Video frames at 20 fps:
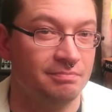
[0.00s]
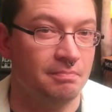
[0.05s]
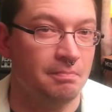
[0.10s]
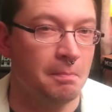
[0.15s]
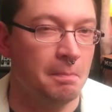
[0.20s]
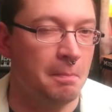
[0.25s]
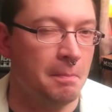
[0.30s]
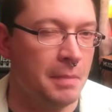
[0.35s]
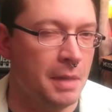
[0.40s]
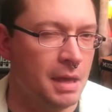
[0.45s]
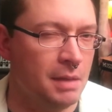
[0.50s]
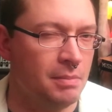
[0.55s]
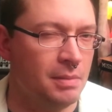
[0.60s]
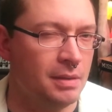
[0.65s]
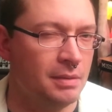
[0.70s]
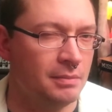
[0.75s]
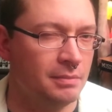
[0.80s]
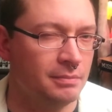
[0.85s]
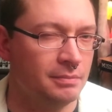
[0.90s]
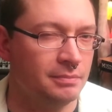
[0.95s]
Maybe.
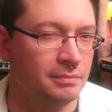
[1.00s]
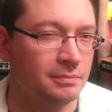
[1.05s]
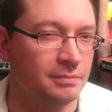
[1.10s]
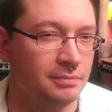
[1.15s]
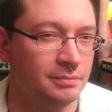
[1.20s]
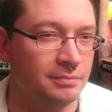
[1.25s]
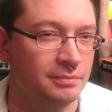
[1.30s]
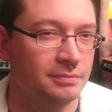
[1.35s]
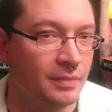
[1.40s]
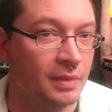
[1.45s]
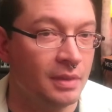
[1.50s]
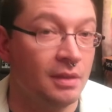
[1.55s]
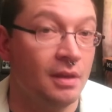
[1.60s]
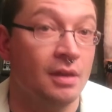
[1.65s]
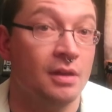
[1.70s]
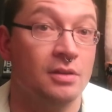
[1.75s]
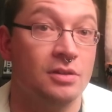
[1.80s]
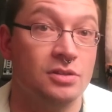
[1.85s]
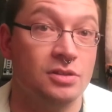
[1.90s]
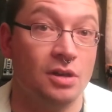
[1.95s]

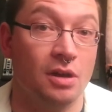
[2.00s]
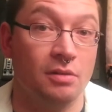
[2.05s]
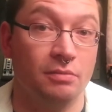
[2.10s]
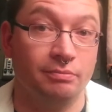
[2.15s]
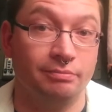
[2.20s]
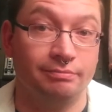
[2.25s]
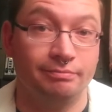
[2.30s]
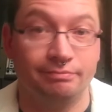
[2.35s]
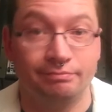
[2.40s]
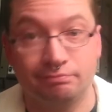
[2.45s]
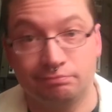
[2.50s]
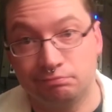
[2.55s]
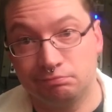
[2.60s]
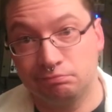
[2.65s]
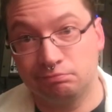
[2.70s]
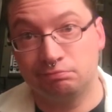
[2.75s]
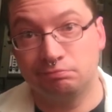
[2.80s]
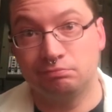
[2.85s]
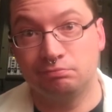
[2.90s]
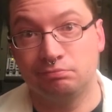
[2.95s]
So,
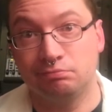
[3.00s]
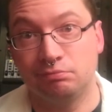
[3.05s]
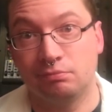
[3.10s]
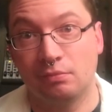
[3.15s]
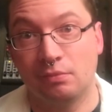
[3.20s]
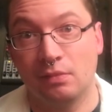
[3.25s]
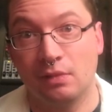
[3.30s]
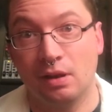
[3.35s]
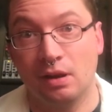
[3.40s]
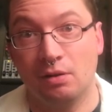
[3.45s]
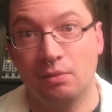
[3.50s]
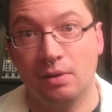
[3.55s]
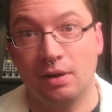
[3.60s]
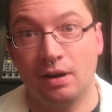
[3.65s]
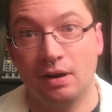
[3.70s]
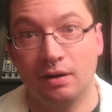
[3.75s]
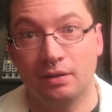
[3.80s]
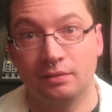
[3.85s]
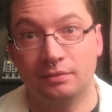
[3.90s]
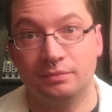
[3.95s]
here we
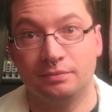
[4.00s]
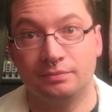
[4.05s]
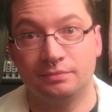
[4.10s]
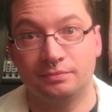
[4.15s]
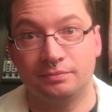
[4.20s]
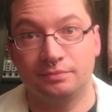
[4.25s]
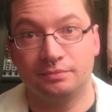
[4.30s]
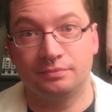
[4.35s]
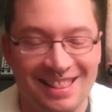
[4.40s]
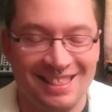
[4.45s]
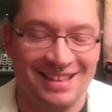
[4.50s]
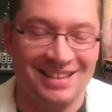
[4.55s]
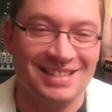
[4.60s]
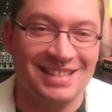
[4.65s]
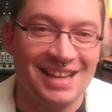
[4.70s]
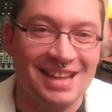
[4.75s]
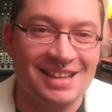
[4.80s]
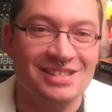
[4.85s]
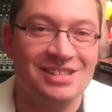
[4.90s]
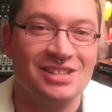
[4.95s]
are. This
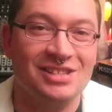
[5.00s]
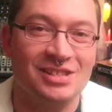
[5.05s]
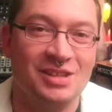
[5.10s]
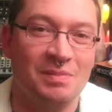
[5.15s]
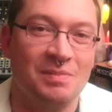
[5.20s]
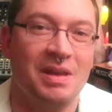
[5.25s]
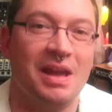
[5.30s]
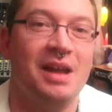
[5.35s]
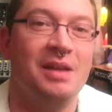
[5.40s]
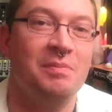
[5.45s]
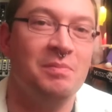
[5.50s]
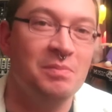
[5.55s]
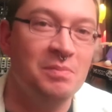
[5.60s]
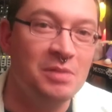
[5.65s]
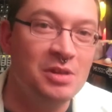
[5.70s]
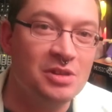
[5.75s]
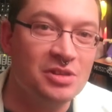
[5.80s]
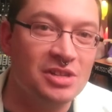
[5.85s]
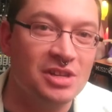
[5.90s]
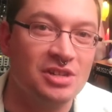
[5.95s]
isn't some kind of
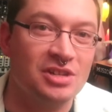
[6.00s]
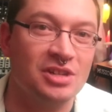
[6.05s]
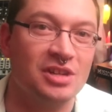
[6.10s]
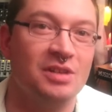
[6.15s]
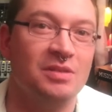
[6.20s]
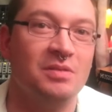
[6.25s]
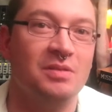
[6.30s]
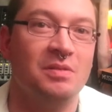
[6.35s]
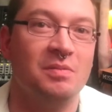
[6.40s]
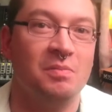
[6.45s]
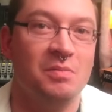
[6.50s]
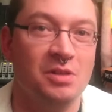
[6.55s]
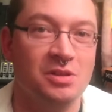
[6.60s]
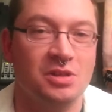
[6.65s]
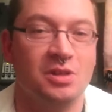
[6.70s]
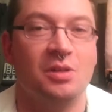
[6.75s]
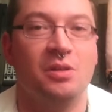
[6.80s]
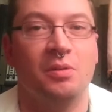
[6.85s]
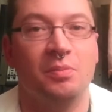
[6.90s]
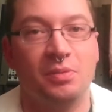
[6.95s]
musician
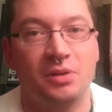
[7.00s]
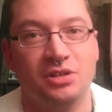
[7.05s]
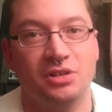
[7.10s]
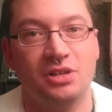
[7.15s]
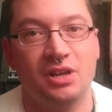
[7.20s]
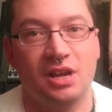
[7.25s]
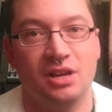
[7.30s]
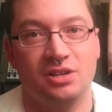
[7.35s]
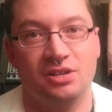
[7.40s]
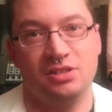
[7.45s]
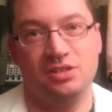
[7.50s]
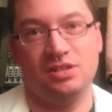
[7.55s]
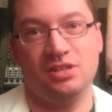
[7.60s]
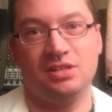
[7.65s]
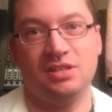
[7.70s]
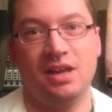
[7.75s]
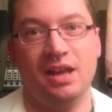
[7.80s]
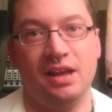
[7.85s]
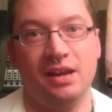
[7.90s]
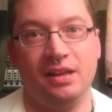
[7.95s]
musical appreciation
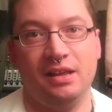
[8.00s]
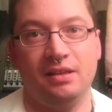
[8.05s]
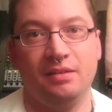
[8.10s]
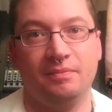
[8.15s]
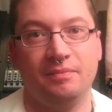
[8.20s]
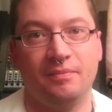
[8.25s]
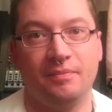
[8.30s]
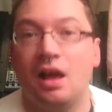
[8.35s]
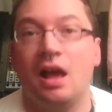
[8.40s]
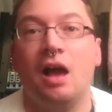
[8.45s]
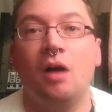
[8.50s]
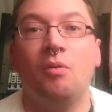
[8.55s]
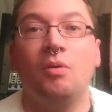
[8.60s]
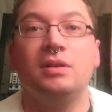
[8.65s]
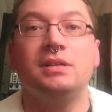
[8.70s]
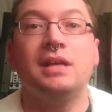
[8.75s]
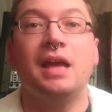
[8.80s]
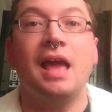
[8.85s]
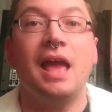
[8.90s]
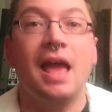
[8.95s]
society. I
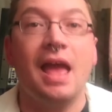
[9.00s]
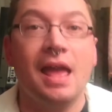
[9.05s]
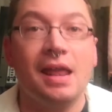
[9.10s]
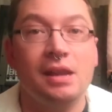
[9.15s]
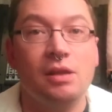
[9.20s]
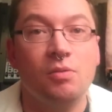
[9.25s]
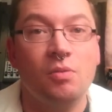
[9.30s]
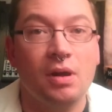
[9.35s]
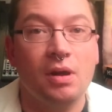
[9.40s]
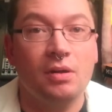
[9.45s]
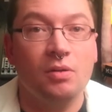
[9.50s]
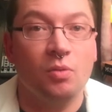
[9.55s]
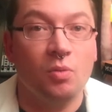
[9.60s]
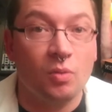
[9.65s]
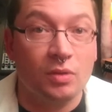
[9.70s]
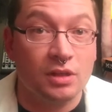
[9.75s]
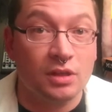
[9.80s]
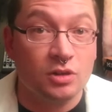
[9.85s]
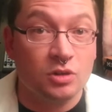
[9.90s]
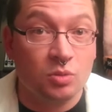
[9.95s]
want anyone
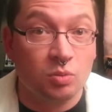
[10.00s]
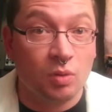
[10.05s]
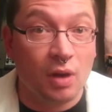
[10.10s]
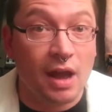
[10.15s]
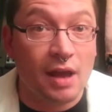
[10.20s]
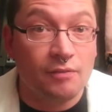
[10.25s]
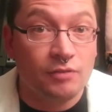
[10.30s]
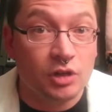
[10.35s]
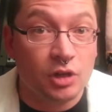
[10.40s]
with a drive to